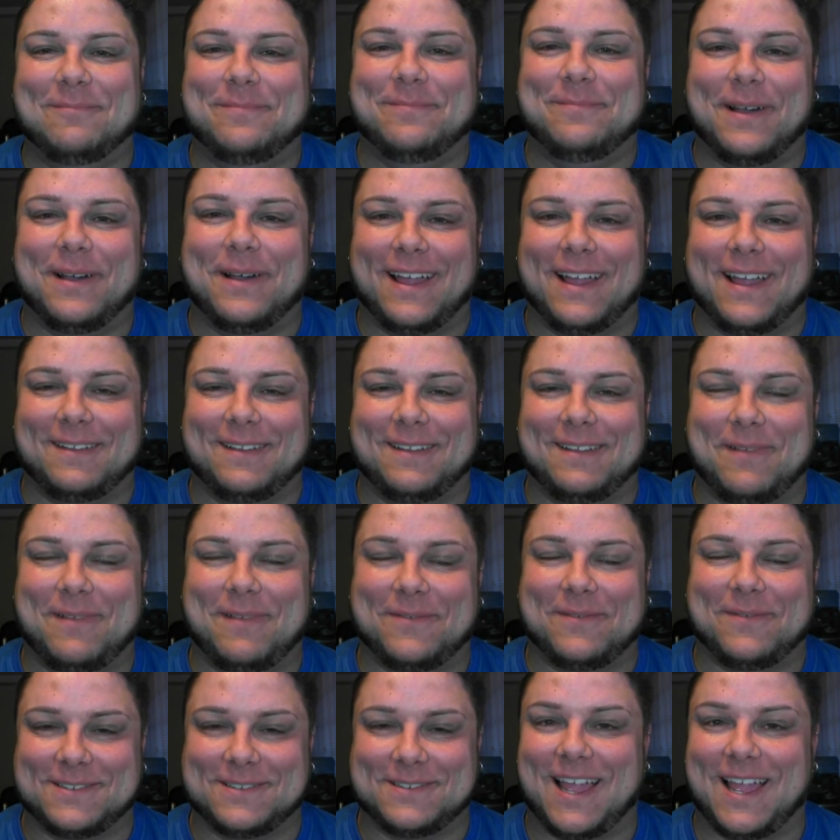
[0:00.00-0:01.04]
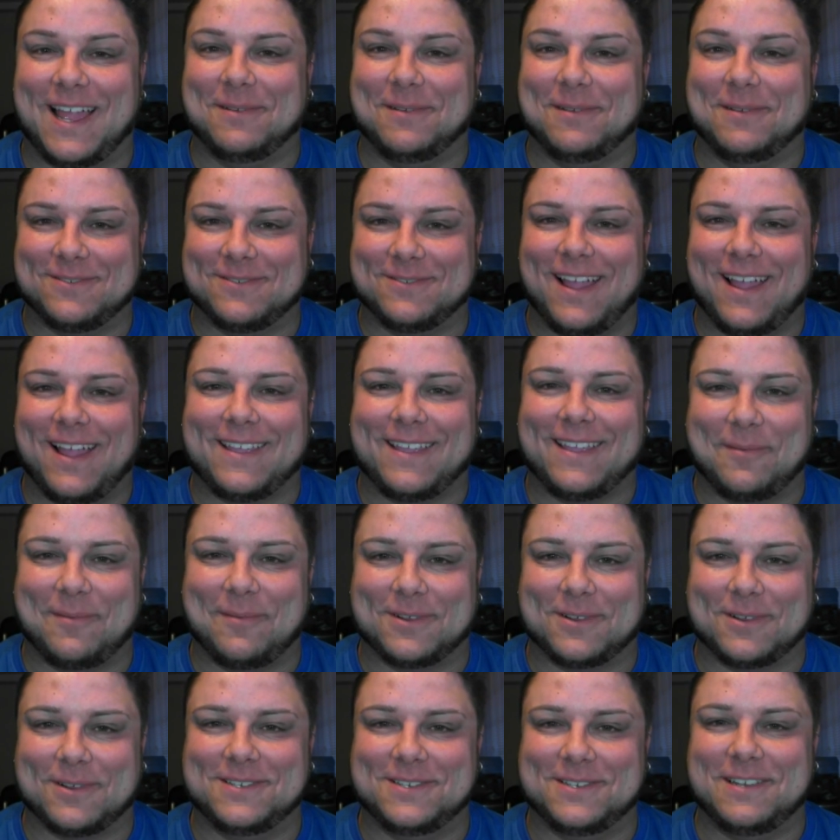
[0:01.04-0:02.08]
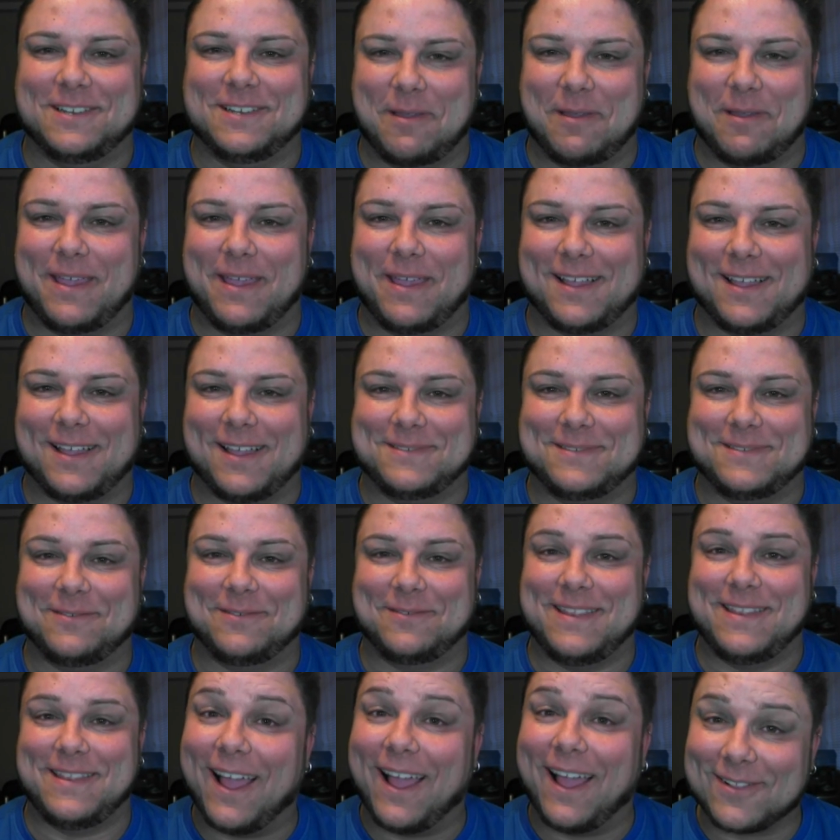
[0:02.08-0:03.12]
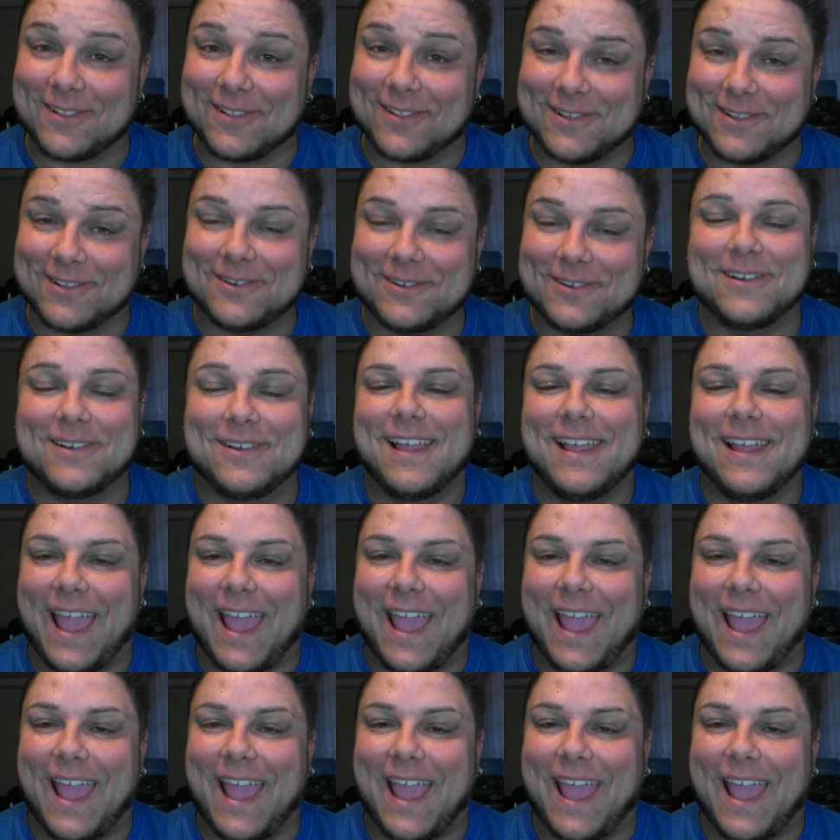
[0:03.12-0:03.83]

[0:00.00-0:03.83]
But my first time in drag, the person who did my makeup did it with nail glue,